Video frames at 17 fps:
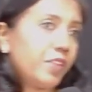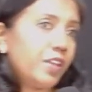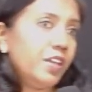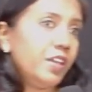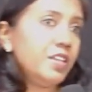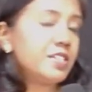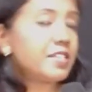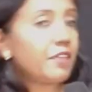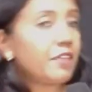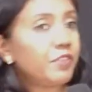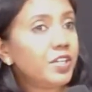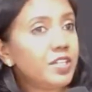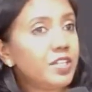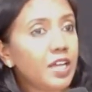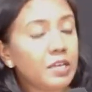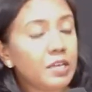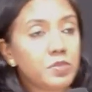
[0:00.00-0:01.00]
Okay,
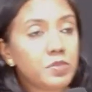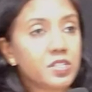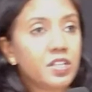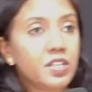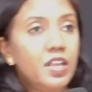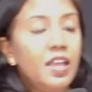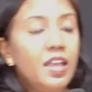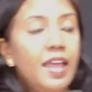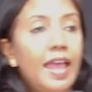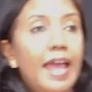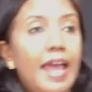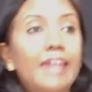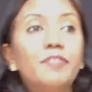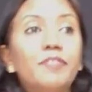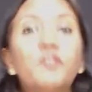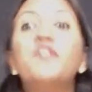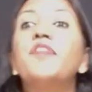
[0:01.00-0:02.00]
seven times.
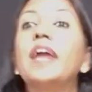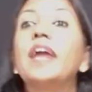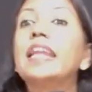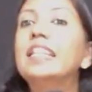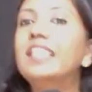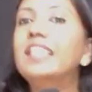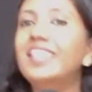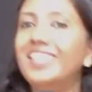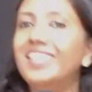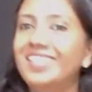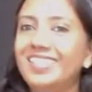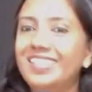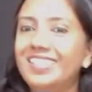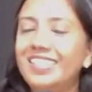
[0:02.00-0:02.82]
And finally,